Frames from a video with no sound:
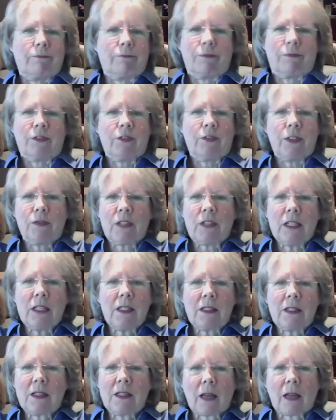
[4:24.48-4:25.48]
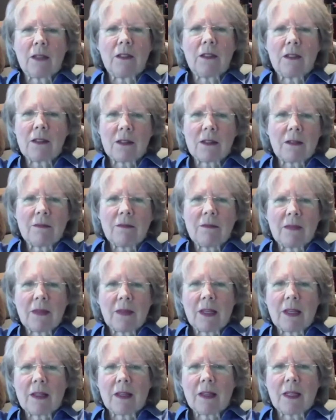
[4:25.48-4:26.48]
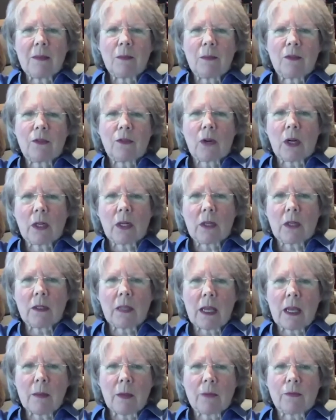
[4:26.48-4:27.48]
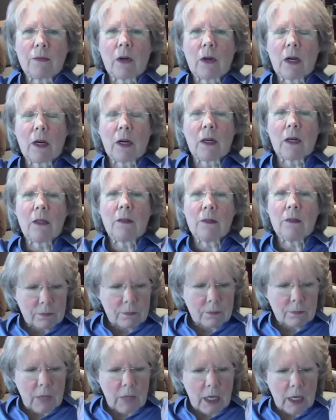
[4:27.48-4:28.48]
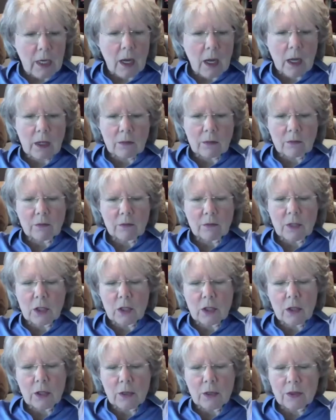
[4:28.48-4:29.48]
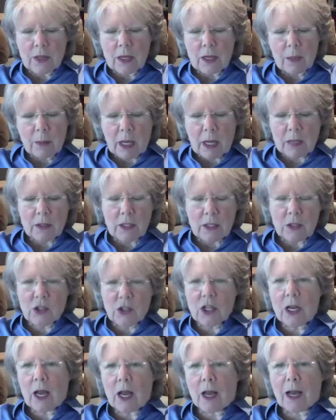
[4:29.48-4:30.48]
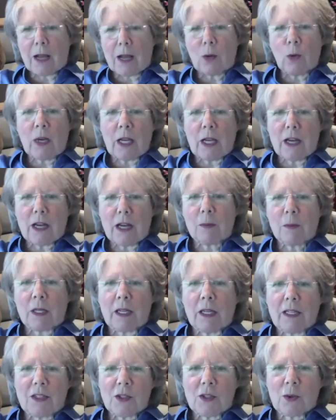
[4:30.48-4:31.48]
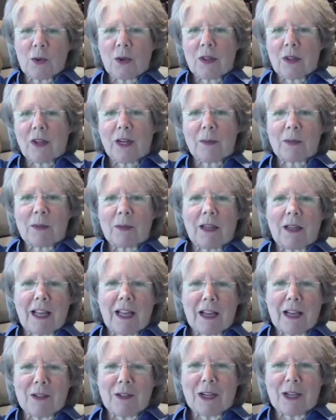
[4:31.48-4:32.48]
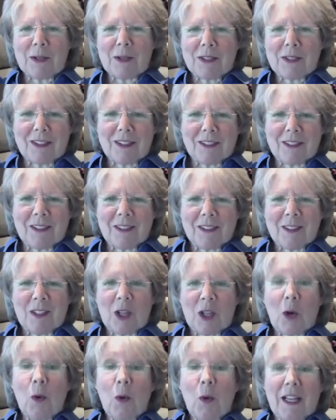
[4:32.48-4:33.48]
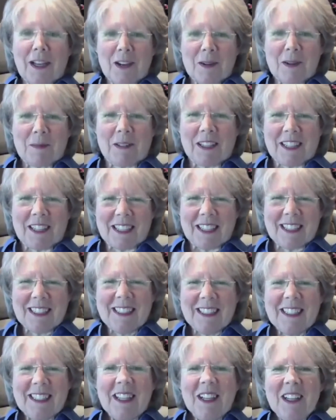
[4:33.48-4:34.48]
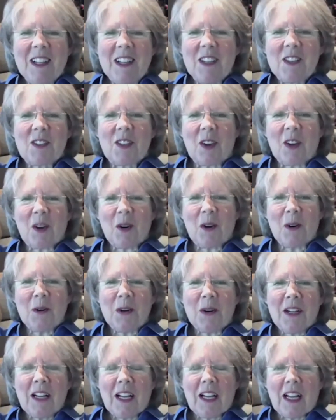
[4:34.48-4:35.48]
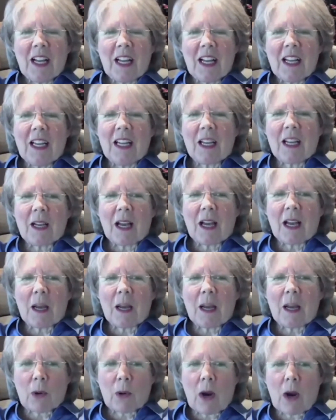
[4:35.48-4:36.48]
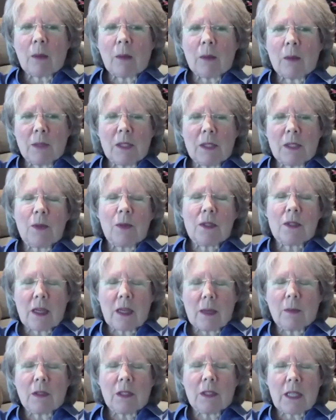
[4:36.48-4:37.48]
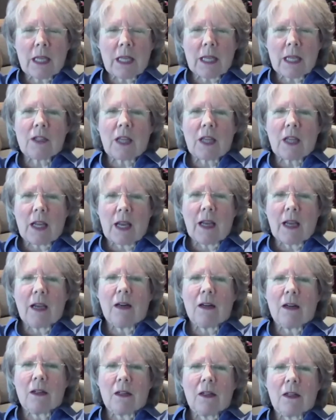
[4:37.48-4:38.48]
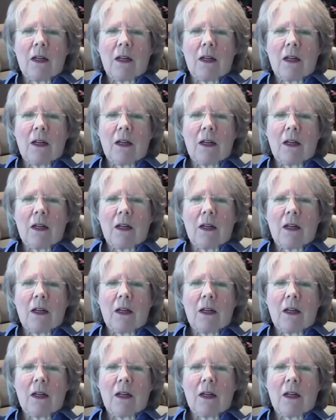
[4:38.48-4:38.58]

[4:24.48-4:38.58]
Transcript: 15 seconds, I think, before I came up for air. The good thing about ditching a high wing airplane is with it upside down, now it's a low wing airplane. So yeah, I probably was able to get to air